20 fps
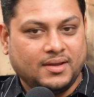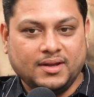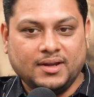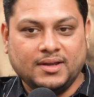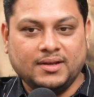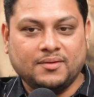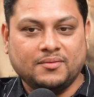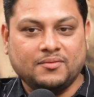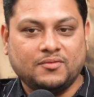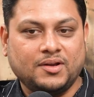
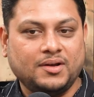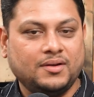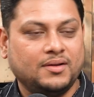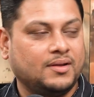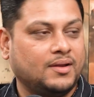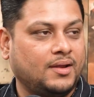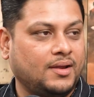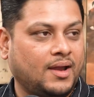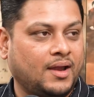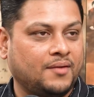In a one,
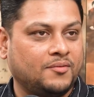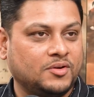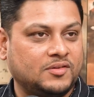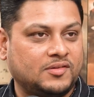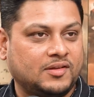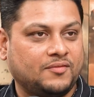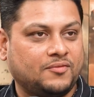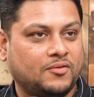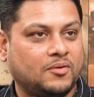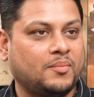I would
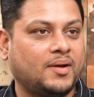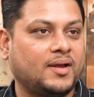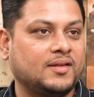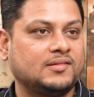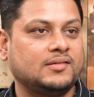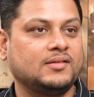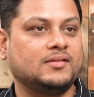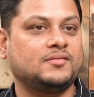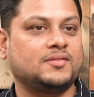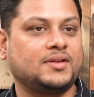say for
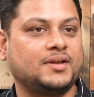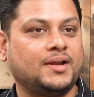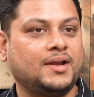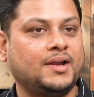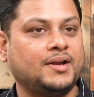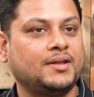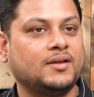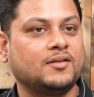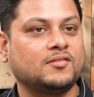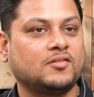myself, in
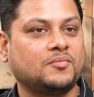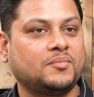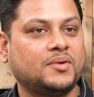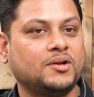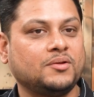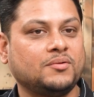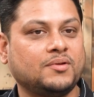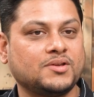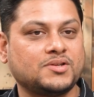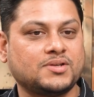8 years of my
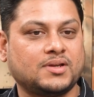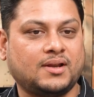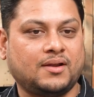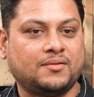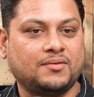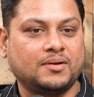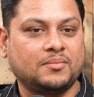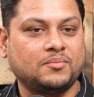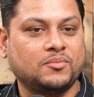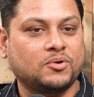duration,
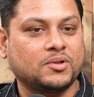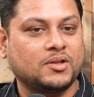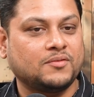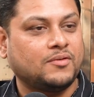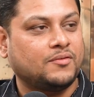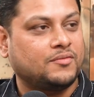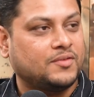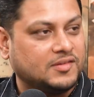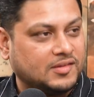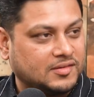I've done more than
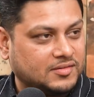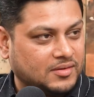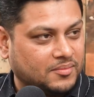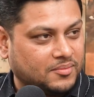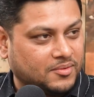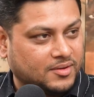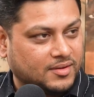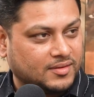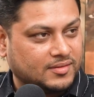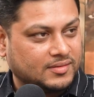50, 60
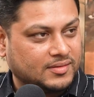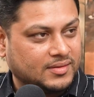projects.